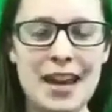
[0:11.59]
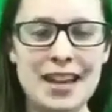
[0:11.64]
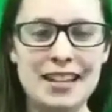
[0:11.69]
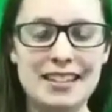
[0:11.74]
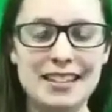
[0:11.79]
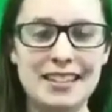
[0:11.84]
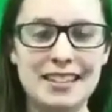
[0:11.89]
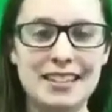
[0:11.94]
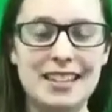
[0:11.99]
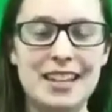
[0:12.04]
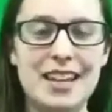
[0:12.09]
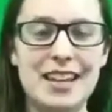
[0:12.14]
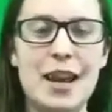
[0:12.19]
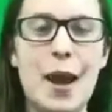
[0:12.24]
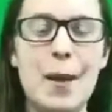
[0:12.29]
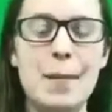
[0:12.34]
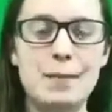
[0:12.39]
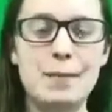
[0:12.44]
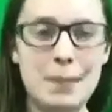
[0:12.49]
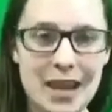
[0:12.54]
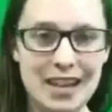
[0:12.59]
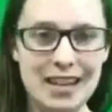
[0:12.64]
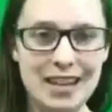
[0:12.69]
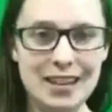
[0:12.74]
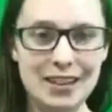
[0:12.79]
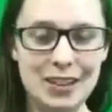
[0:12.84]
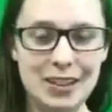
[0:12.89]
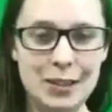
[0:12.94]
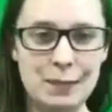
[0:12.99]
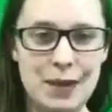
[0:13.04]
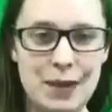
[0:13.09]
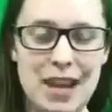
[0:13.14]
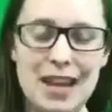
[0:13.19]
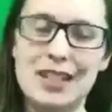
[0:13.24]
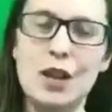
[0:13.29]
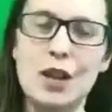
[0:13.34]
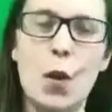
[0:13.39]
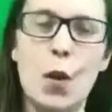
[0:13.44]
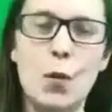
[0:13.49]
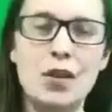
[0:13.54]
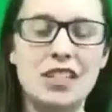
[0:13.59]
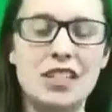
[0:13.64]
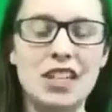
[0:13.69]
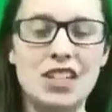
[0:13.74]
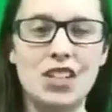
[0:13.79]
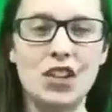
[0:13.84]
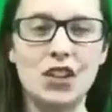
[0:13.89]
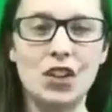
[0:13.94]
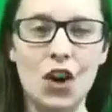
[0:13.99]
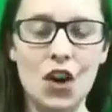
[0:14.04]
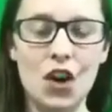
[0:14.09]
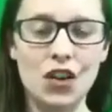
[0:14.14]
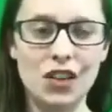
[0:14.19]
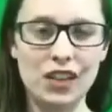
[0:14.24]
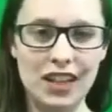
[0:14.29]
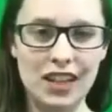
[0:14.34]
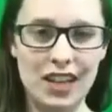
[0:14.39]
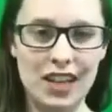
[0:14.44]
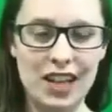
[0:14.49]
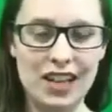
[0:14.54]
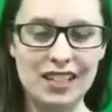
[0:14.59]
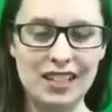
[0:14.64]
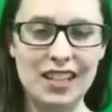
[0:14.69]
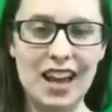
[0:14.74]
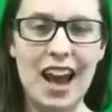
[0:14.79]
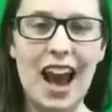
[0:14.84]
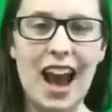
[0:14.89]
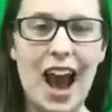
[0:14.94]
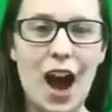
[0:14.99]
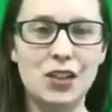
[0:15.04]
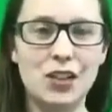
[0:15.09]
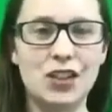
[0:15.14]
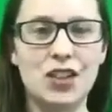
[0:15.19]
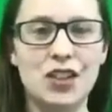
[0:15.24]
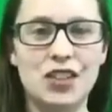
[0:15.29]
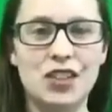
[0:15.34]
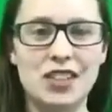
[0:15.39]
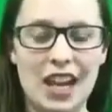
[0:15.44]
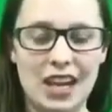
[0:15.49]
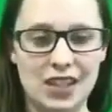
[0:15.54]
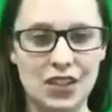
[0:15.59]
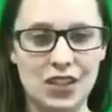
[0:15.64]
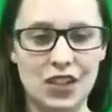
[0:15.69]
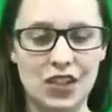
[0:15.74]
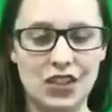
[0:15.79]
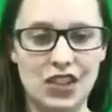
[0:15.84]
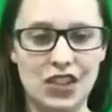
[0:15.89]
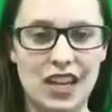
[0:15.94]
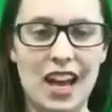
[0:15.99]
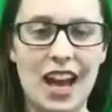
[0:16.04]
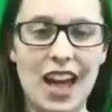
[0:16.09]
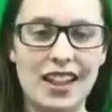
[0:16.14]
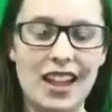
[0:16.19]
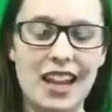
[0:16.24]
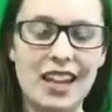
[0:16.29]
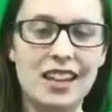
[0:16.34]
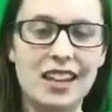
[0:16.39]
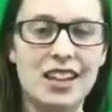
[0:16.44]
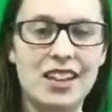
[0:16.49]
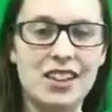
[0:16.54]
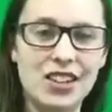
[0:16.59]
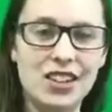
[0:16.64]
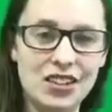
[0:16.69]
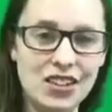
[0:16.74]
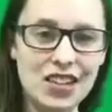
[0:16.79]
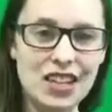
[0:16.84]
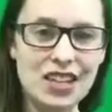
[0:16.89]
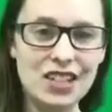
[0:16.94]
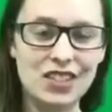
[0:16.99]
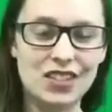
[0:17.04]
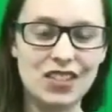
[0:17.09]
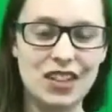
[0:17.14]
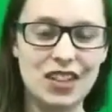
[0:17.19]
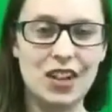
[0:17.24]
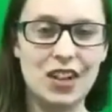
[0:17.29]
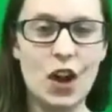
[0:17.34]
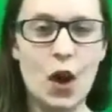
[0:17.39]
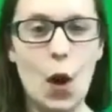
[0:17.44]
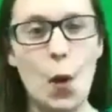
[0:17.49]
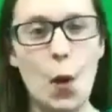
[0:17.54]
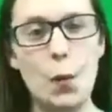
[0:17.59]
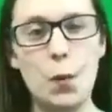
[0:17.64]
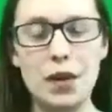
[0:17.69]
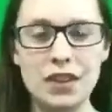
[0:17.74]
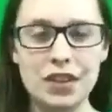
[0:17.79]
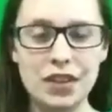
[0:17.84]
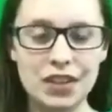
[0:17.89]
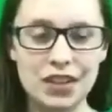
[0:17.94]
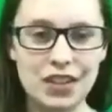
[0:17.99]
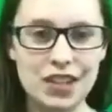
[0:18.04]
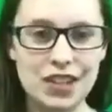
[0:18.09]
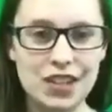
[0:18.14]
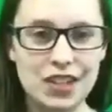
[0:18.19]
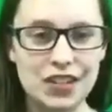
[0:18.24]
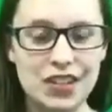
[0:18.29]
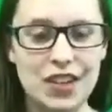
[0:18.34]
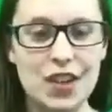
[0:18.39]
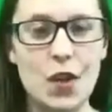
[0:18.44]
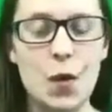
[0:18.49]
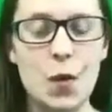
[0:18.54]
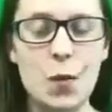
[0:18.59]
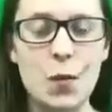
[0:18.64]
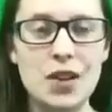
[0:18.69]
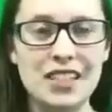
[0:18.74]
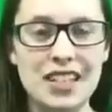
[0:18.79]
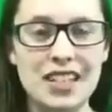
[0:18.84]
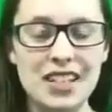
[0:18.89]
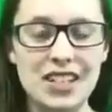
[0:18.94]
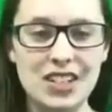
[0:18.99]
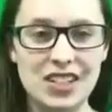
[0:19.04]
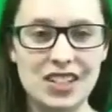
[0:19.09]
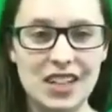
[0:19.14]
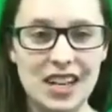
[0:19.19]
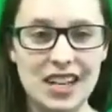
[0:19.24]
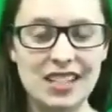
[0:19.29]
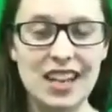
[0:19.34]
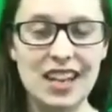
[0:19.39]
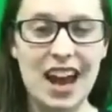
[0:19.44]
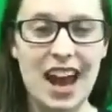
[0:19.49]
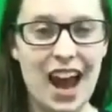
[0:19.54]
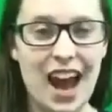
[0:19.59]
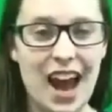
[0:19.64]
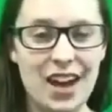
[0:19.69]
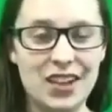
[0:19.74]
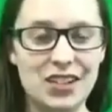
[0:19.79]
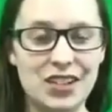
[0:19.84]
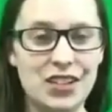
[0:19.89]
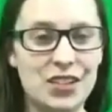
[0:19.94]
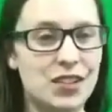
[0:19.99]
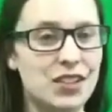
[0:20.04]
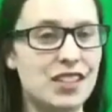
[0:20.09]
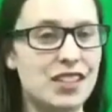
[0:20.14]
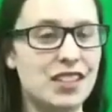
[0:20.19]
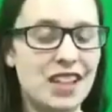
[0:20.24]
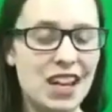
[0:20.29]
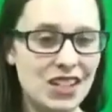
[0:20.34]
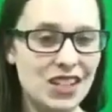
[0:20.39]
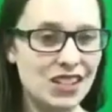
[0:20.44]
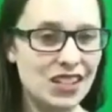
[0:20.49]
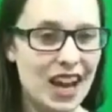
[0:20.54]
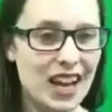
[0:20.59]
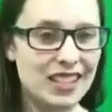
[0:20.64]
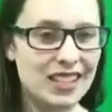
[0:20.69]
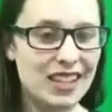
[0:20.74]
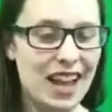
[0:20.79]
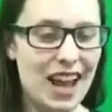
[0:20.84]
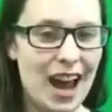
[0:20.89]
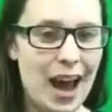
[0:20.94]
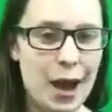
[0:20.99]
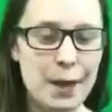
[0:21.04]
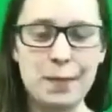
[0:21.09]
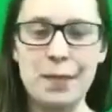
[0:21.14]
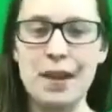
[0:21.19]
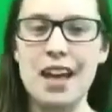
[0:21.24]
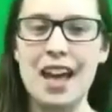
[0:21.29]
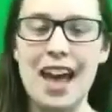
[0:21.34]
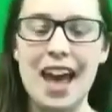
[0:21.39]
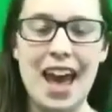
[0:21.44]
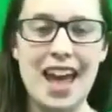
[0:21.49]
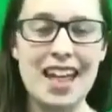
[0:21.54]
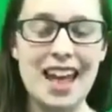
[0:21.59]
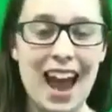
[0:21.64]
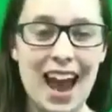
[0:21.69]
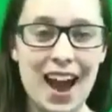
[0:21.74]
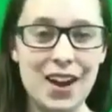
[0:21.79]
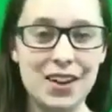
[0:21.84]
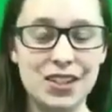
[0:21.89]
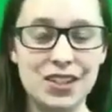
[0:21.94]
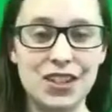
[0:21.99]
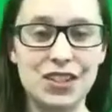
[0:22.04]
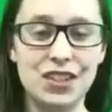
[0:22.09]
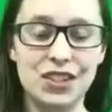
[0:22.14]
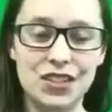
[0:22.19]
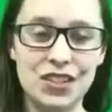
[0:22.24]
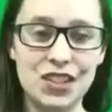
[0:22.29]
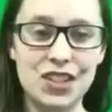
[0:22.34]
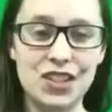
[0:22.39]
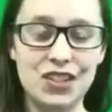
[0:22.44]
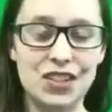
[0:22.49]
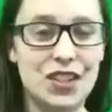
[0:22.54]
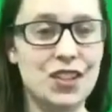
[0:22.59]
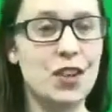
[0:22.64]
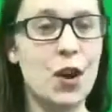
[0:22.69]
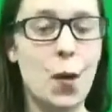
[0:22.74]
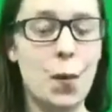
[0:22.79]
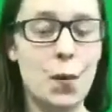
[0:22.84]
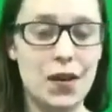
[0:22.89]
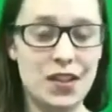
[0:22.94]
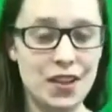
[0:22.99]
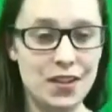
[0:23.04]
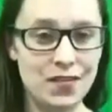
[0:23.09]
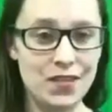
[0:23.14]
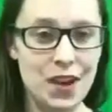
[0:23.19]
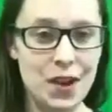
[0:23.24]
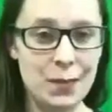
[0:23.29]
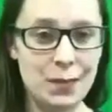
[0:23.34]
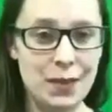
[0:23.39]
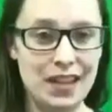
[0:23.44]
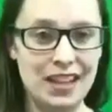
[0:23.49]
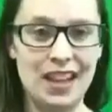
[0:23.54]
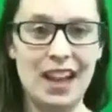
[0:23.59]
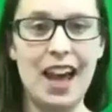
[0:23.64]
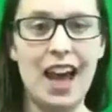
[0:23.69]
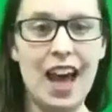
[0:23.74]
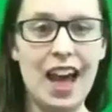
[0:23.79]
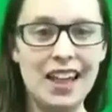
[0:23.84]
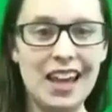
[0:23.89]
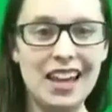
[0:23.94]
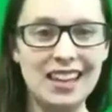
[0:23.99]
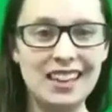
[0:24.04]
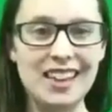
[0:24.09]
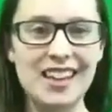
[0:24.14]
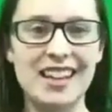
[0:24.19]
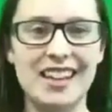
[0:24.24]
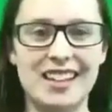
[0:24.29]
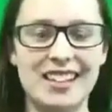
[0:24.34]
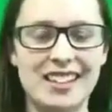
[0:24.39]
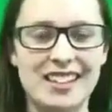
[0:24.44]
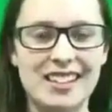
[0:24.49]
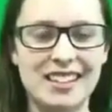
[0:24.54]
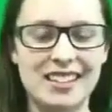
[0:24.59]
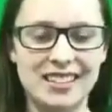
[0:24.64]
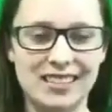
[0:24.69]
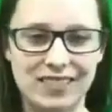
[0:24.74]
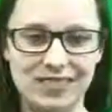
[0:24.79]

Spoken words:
Paisley Makerspace, we teach a lot of kids how to use technology, like the green screen. With the green screen, we teach kids how to use the TouchCast app and how to use the green screen when they're filming. Like this,